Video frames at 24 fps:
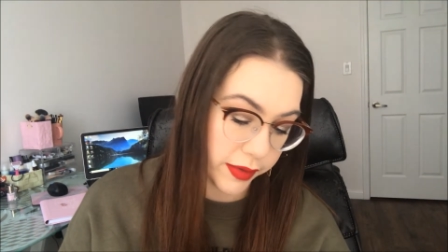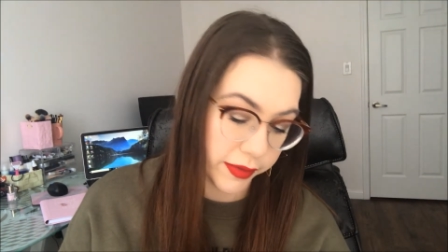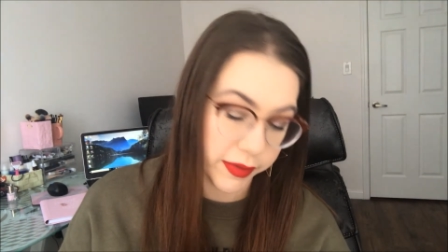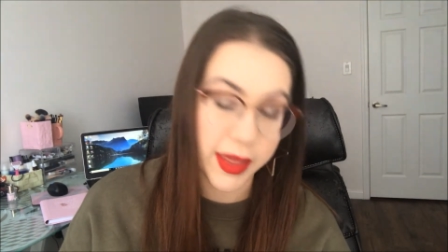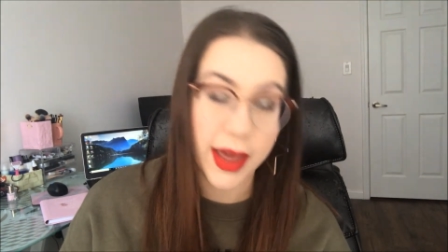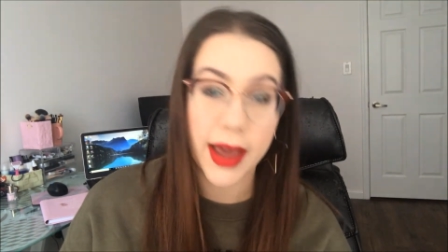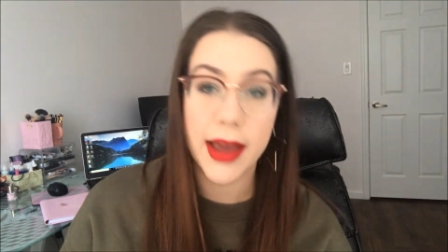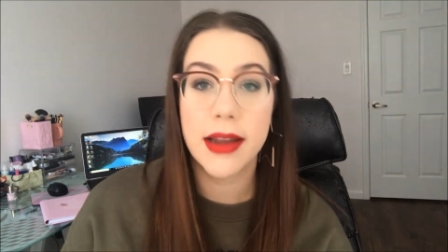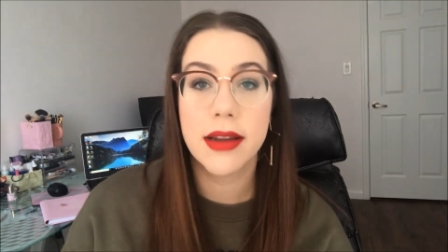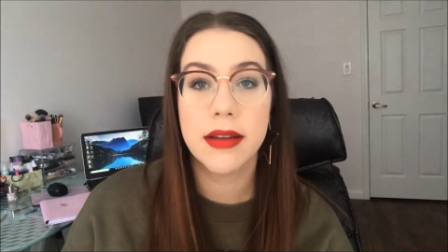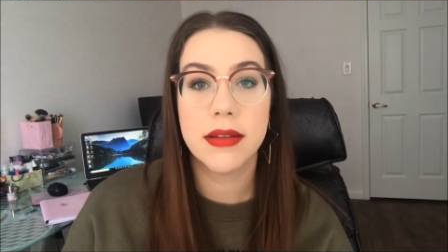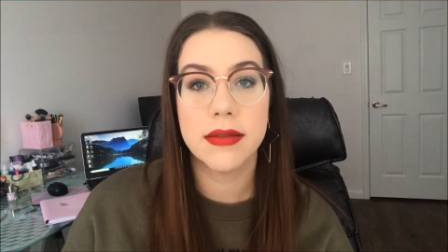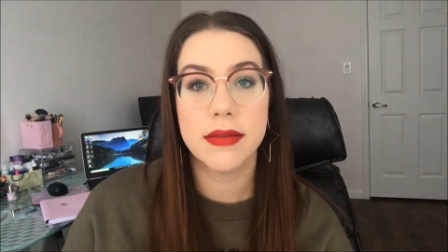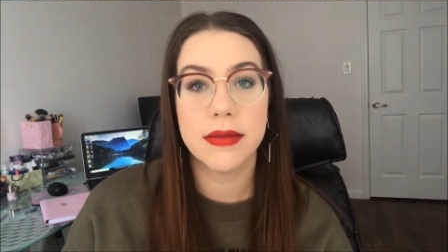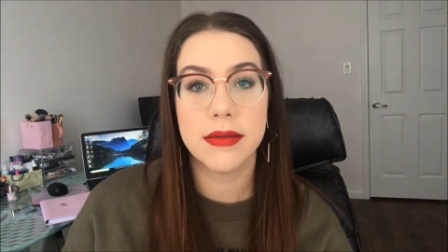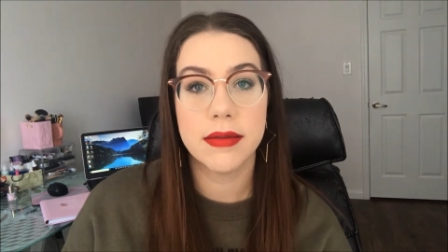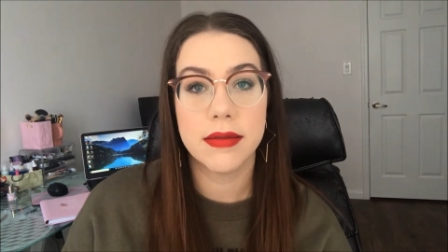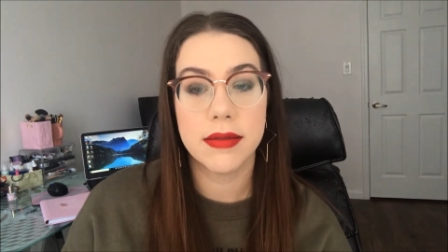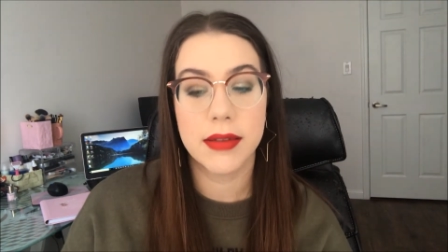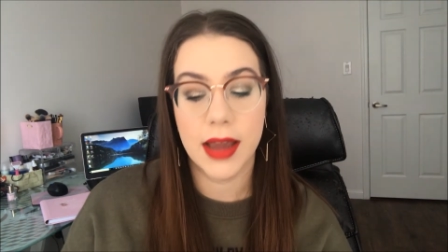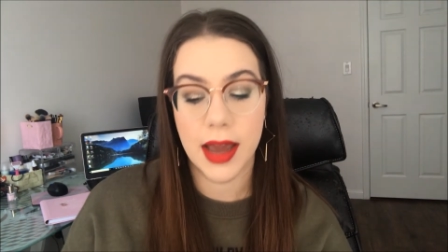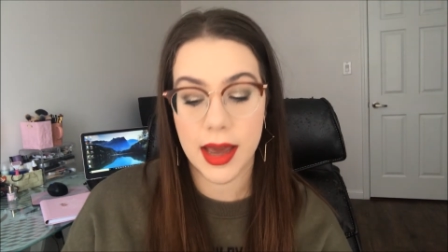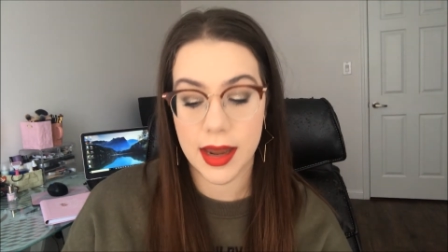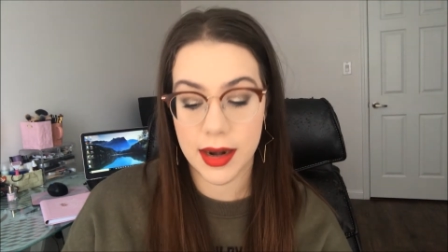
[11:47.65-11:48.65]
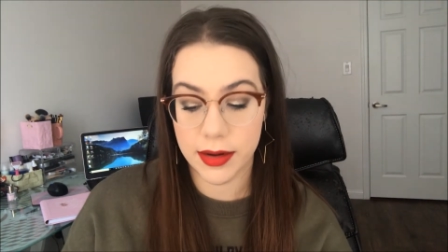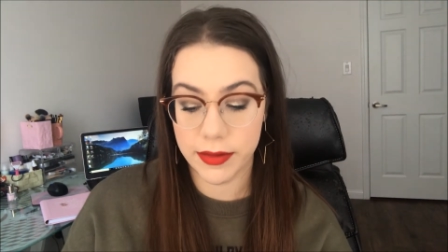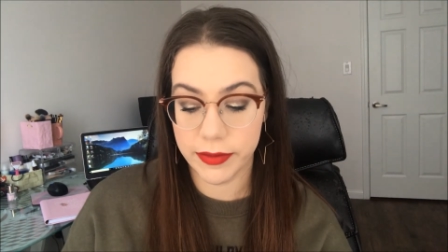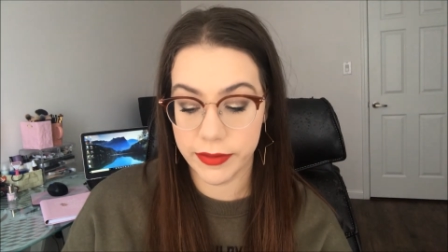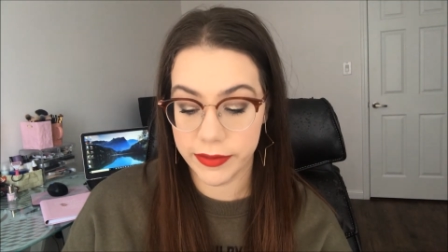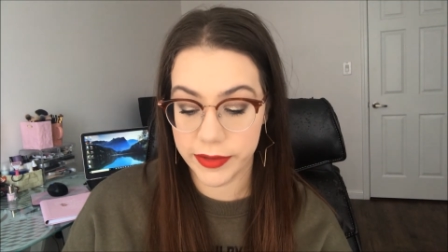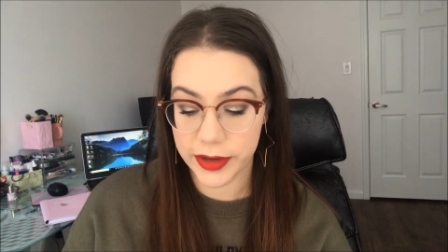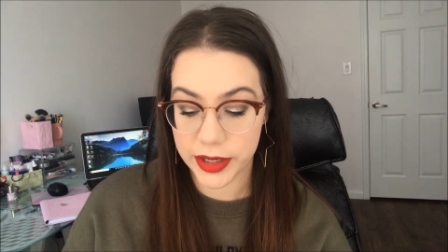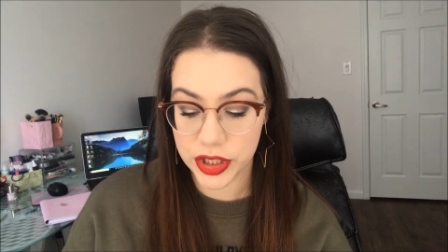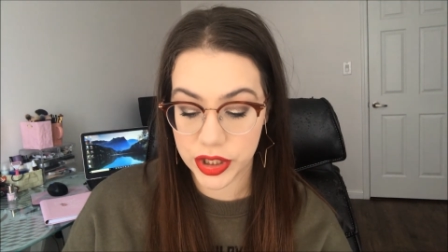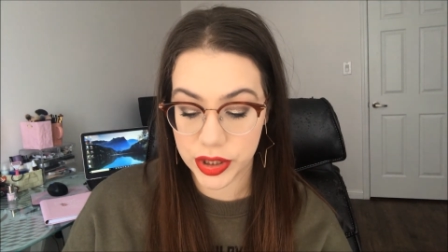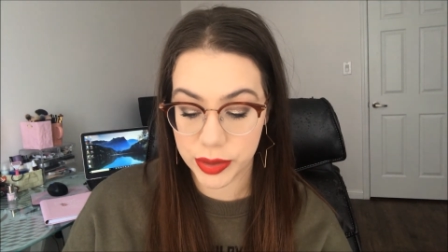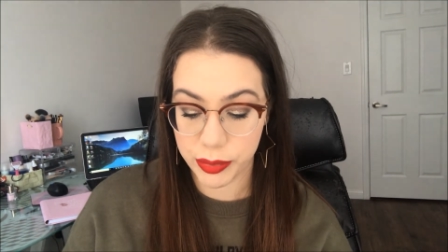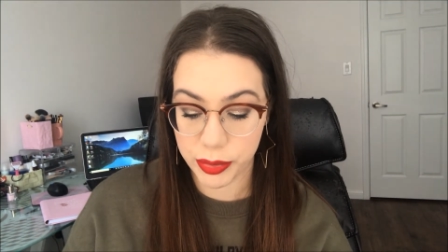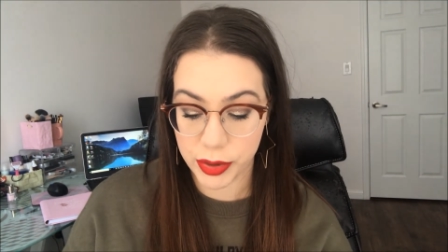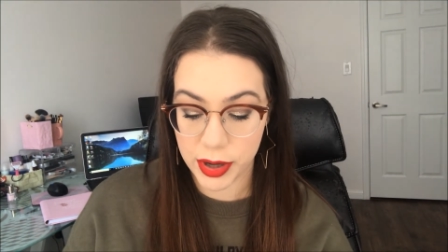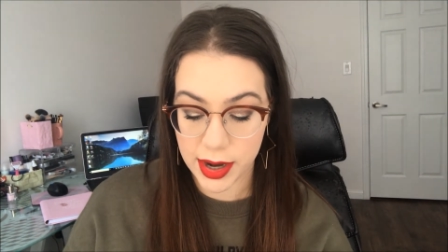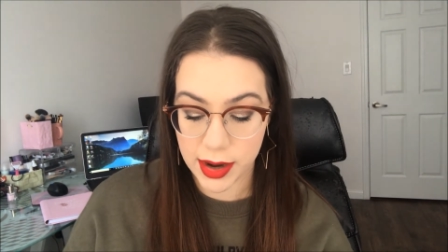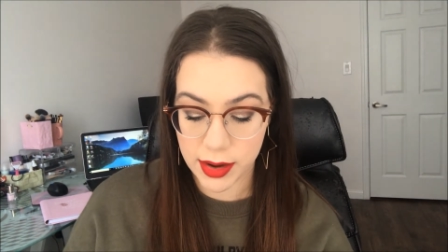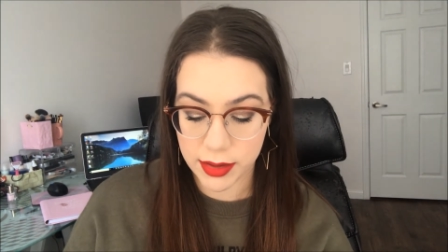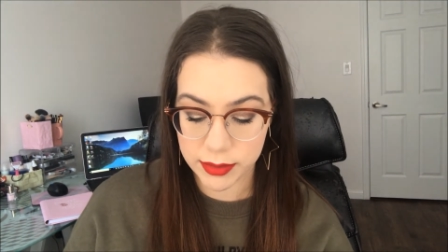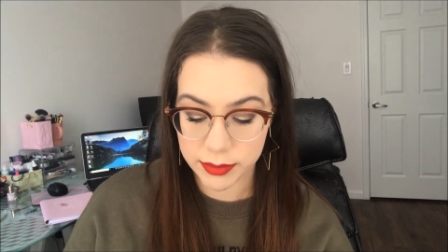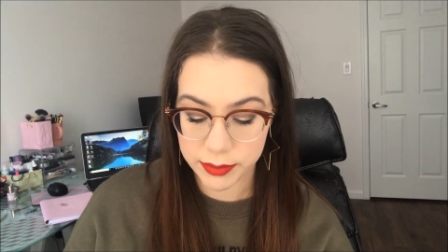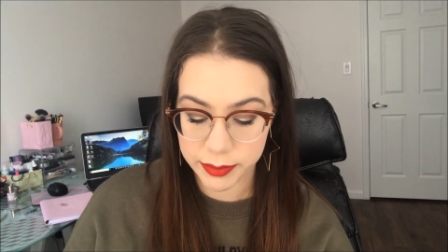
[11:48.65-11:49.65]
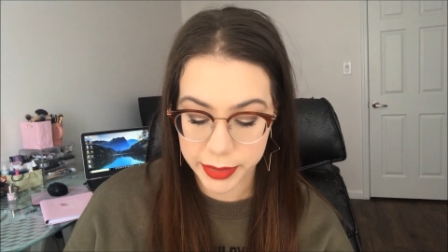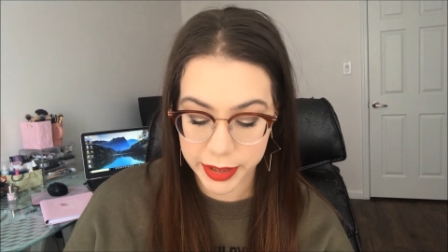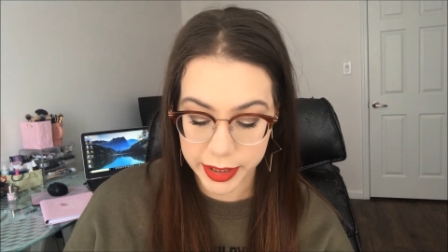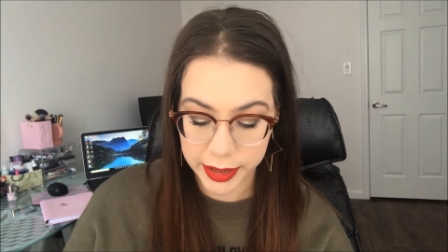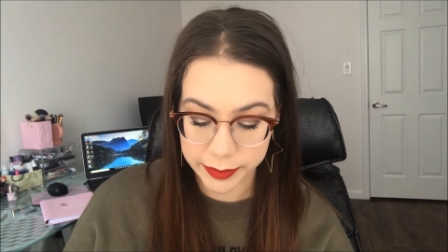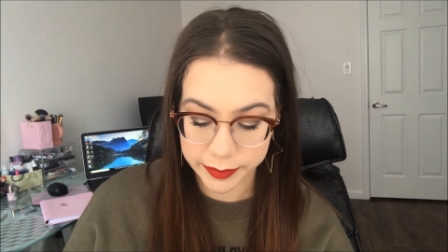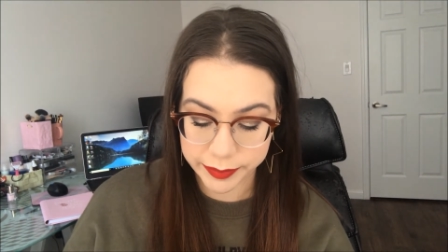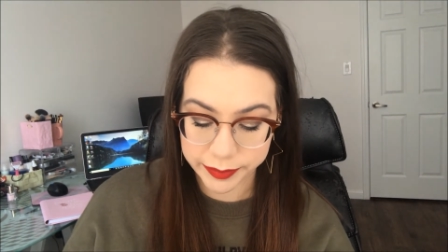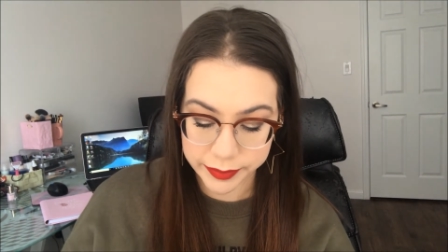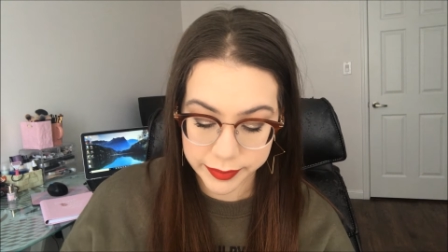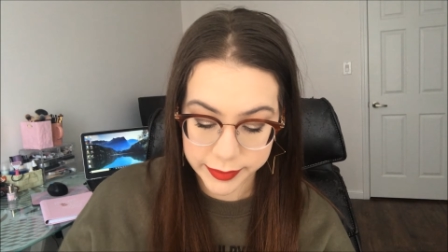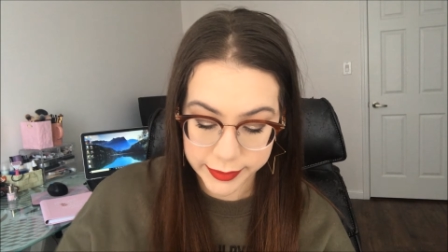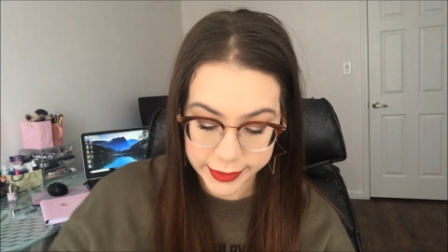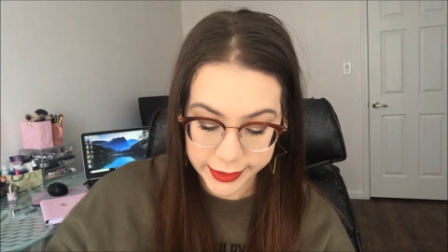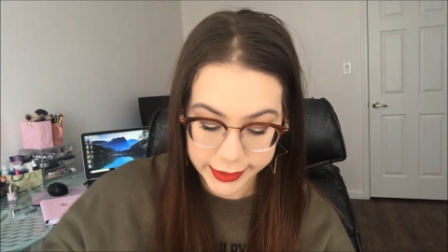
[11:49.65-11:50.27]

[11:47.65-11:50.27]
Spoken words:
of that kind of fudgy brown, but